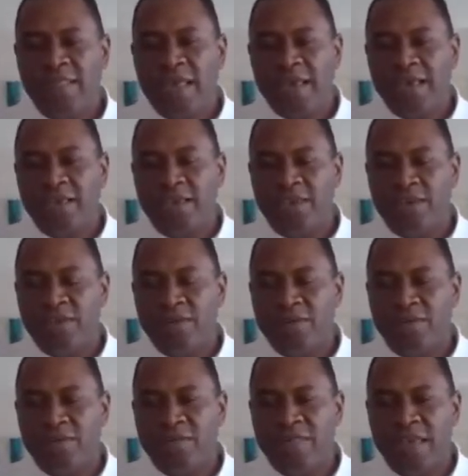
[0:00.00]
Thank
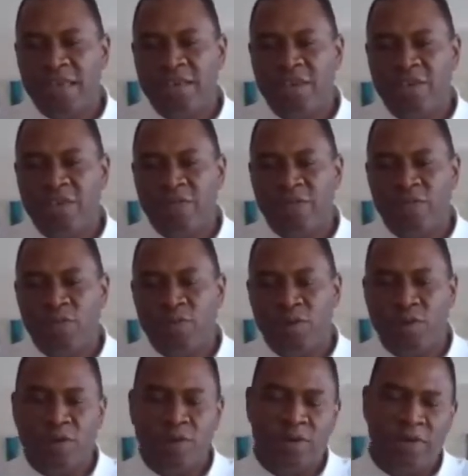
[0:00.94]
you
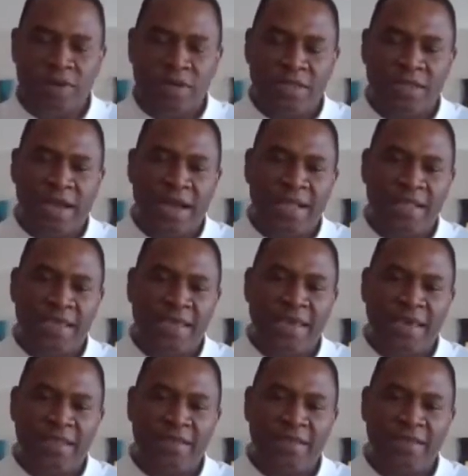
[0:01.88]
for dialing
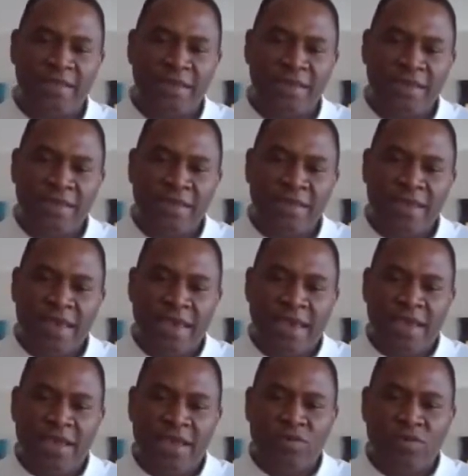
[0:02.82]
in,
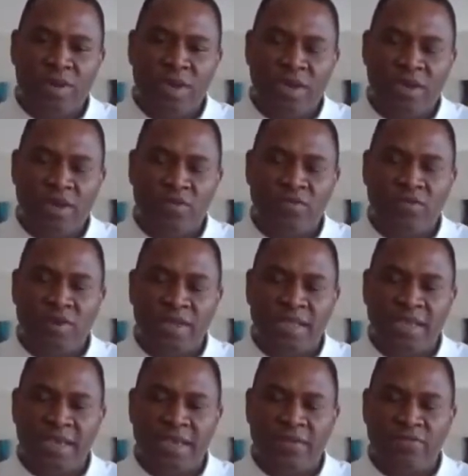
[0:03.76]
and we are
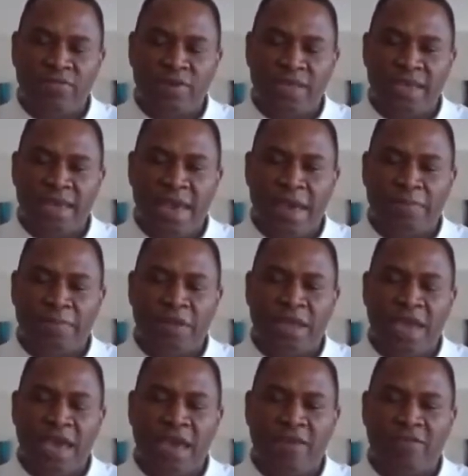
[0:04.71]
really happy
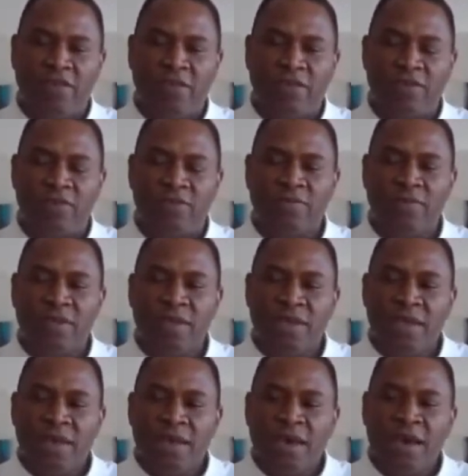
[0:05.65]
to have you.
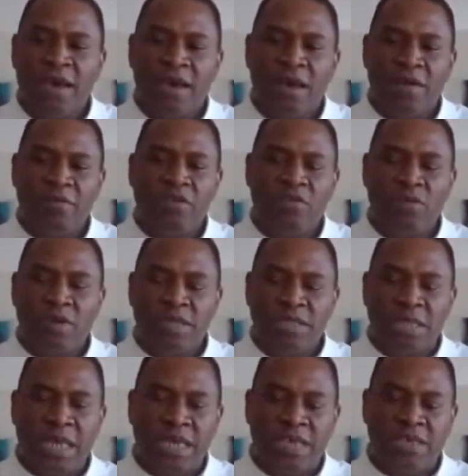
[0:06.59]
Just
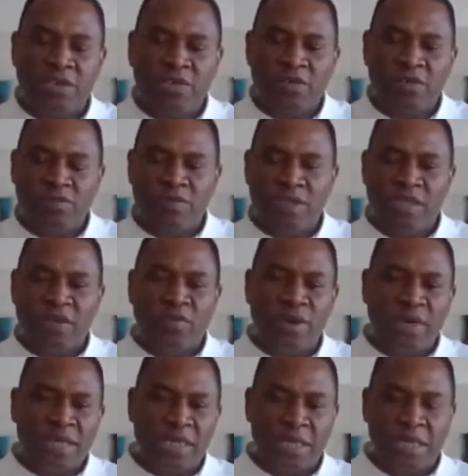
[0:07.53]
want to take you really
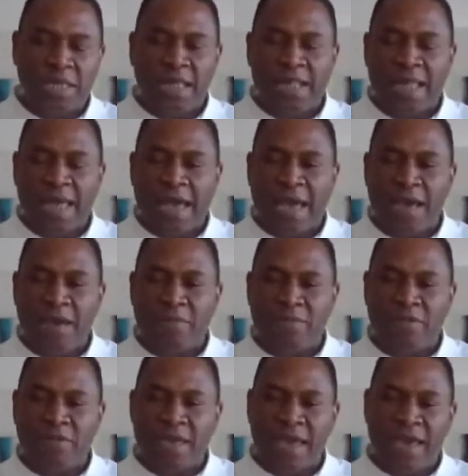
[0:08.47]
quickly to the
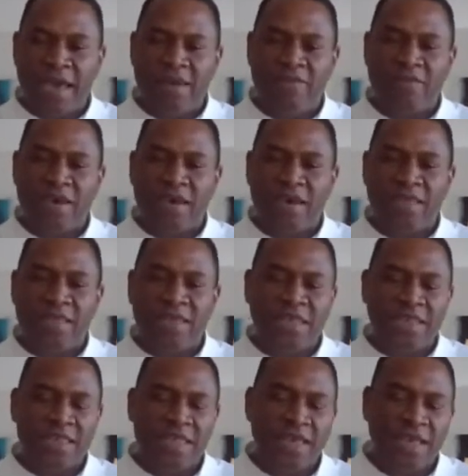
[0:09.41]
lab to have
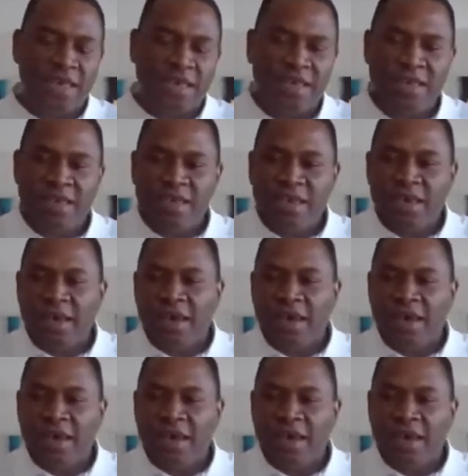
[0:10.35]
Anitha